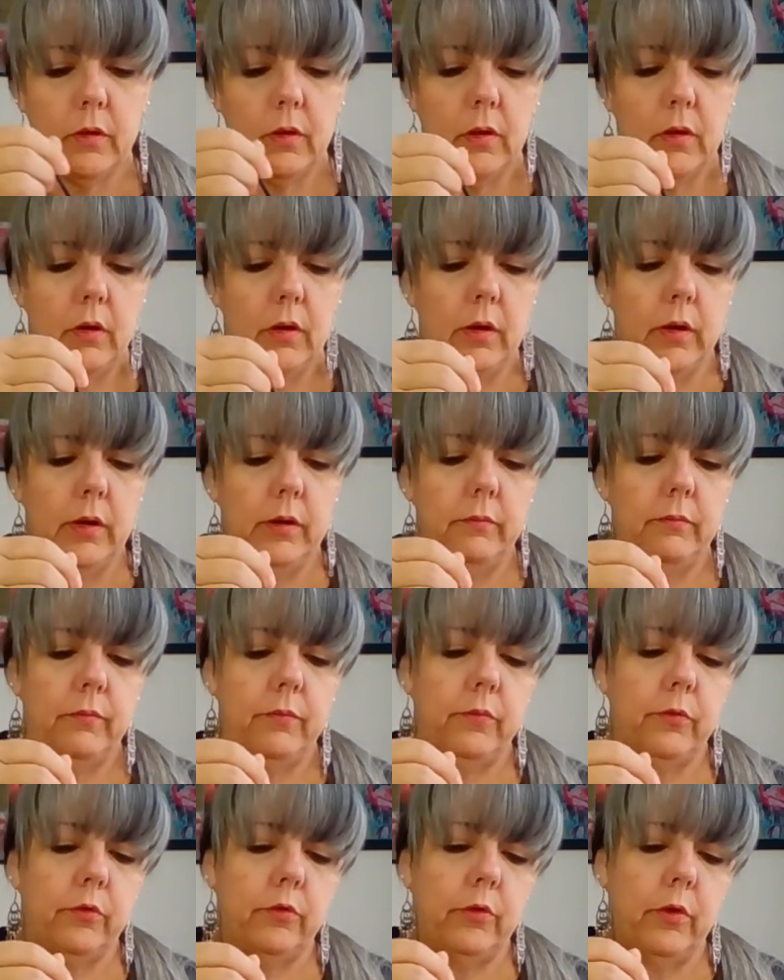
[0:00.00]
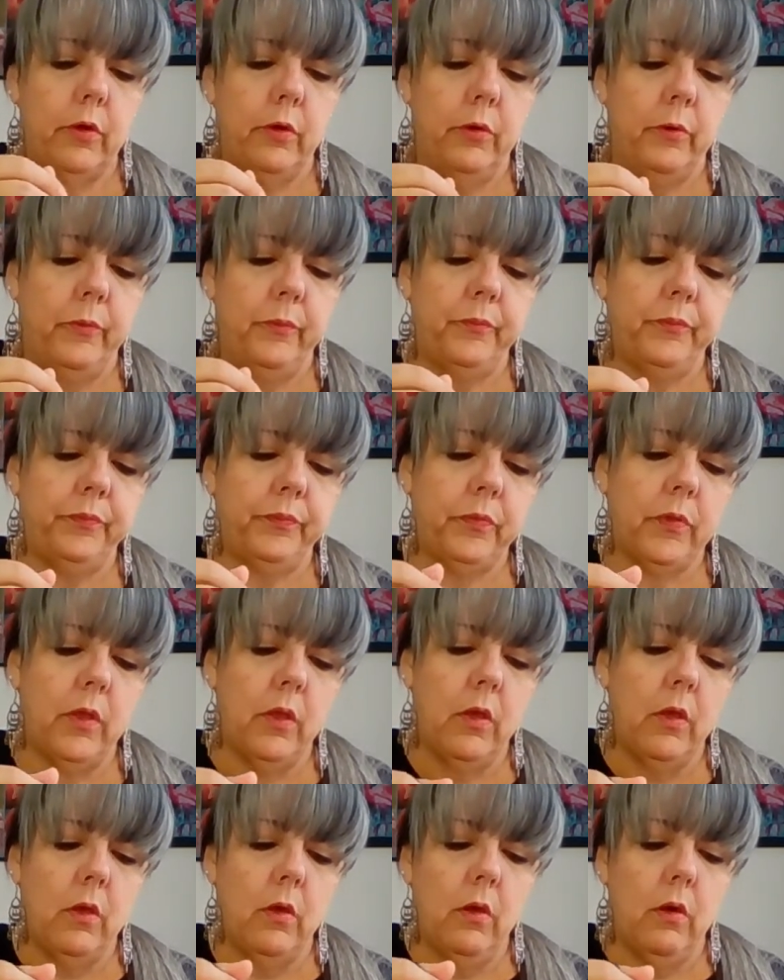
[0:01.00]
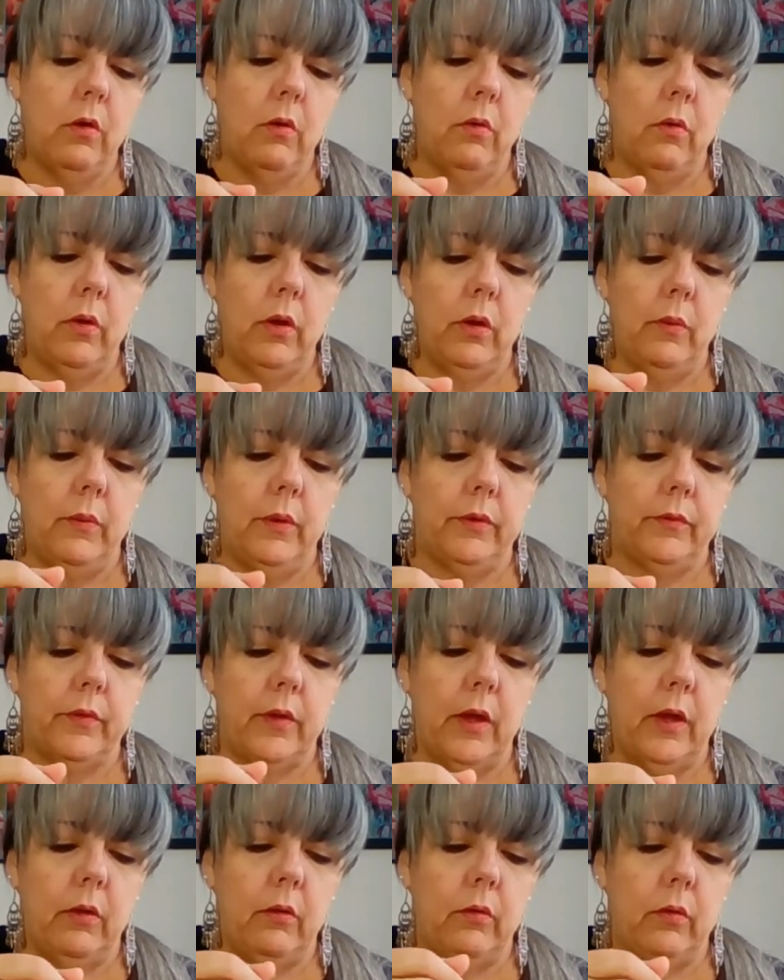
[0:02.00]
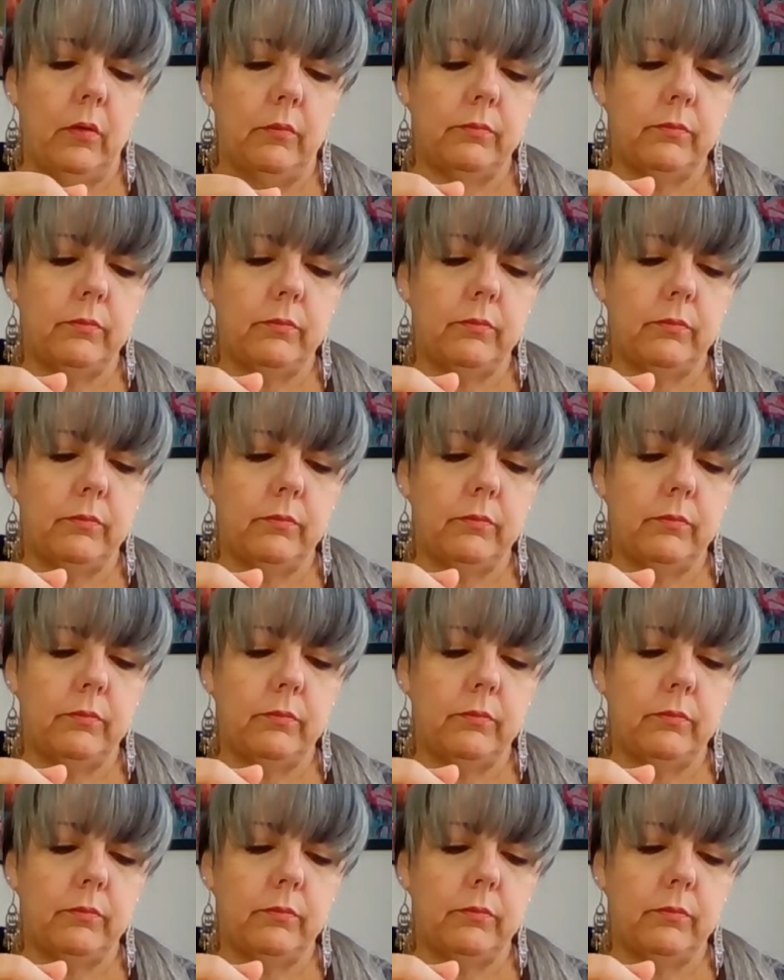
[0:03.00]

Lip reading: Alright, so, well anyways, I